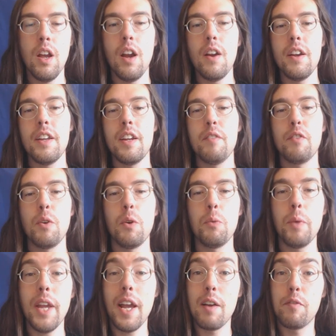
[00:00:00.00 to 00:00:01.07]
Alright everyone,
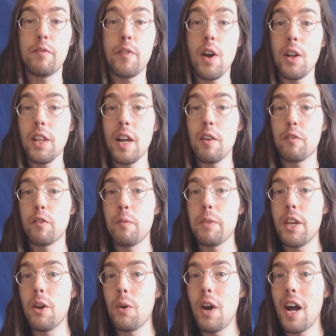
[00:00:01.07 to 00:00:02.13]
we have fallout from
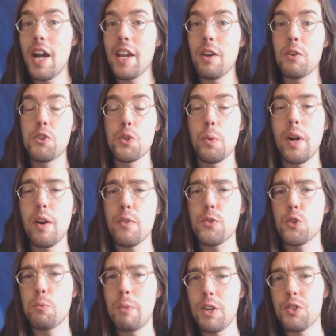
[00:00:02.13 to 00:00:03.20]
the Ohio 12th
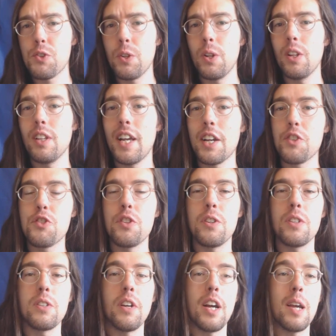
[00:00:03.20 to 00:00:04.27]
special
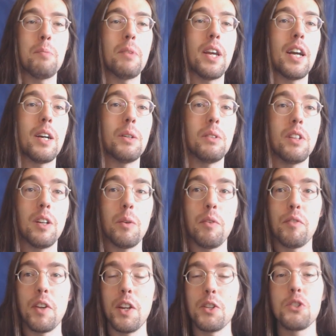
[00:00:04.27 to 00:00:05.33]
election time now.
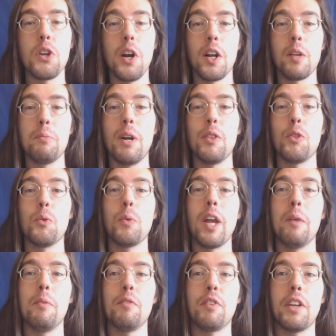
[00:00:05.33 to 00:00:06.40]
We've got to talk about the
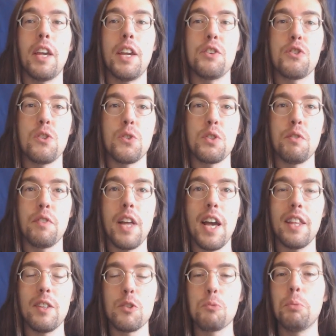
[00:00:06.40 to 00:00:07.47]
ramifications of
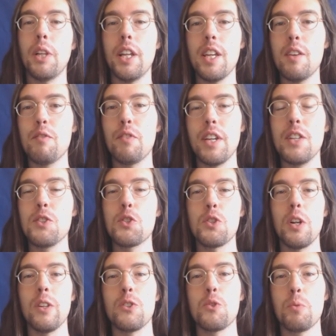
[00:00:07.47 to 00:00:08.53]
that. And there's plenty of
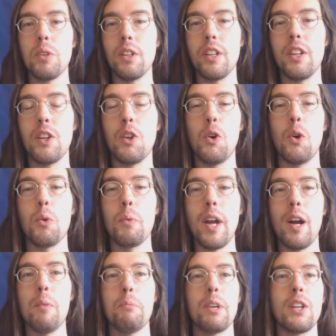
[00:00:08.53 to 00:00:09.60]
insults really to go
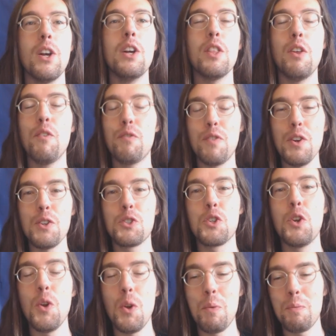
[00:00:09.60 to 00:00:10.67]
around, because the
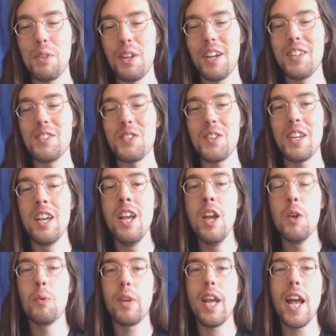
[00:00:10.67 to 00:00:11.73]
first group that I see
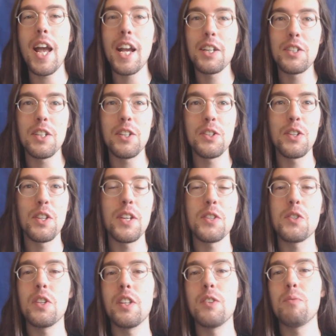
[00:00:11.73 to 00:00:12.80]
reacting to
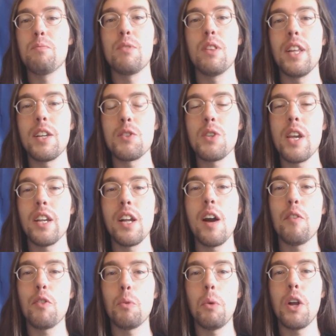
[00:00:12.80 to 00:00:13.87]
this and they're like saying
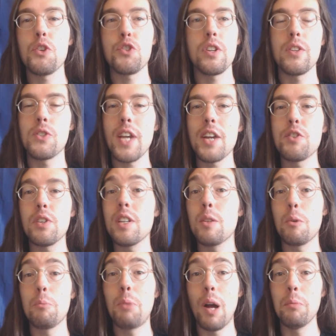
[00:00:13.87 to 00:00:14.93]
off the wall shit is actually the
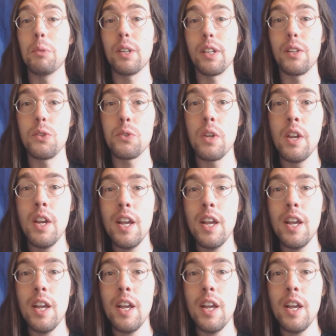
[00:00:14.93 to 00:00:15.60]
Republicans.